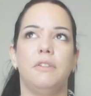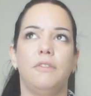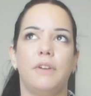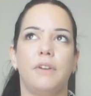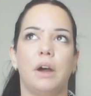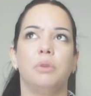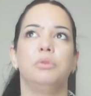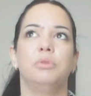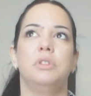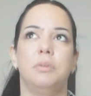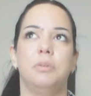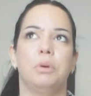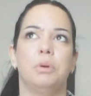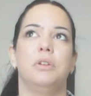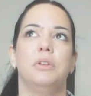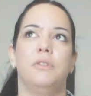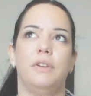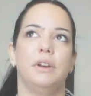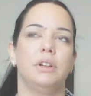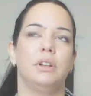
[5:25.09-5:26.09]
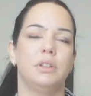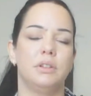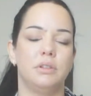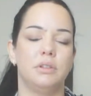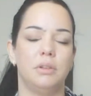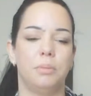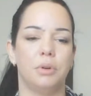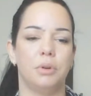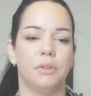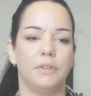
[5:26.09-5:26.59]
found the
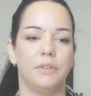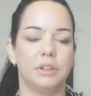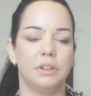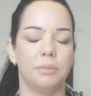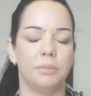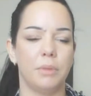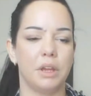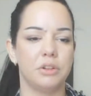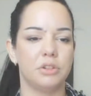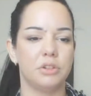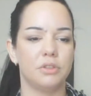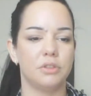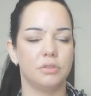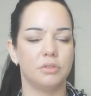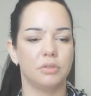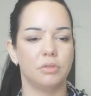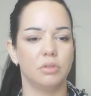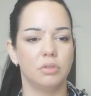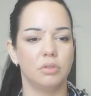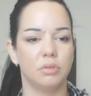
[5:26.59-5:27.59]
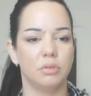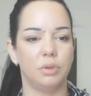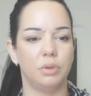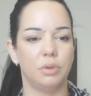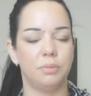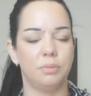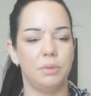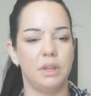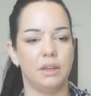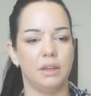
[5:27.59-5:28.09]
perfect match
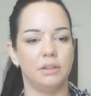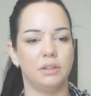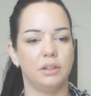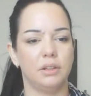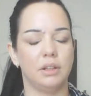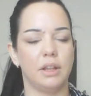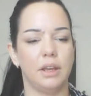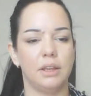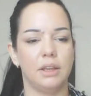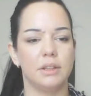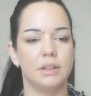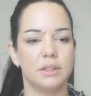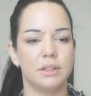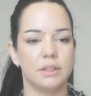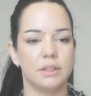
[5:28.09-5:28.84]
with me and the clients